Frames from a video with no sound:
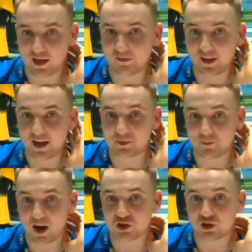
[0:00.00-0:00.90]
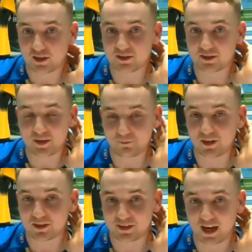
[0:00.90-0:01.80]
Especially
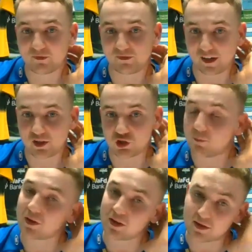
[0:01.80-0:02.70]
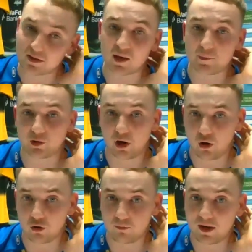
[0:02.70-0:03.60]
the same fixture, but this time you're at
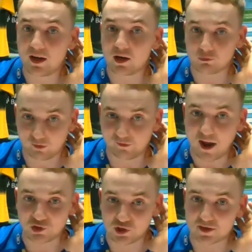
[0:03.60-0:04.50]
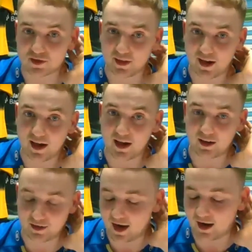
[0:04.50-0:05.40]
home. Revenge is in the air.
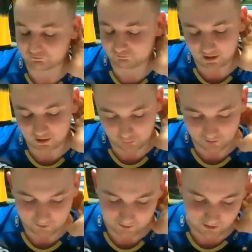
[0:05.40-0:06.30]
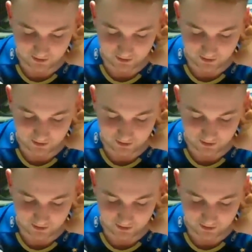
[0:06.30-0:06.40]
Yeah, I agree with you.